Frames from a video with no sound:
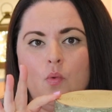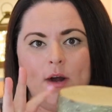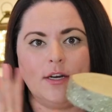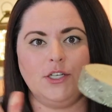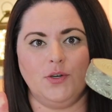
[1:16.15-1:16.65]

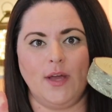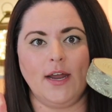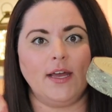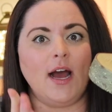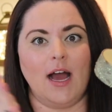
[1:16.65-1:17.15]
Where did you
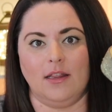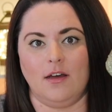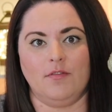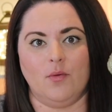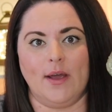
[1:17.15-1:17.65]
get it? I
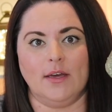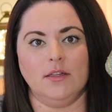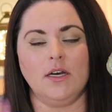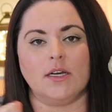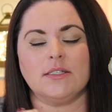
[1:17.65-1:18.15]
love the way it
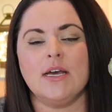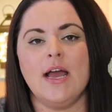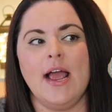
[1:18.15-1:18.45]
looks.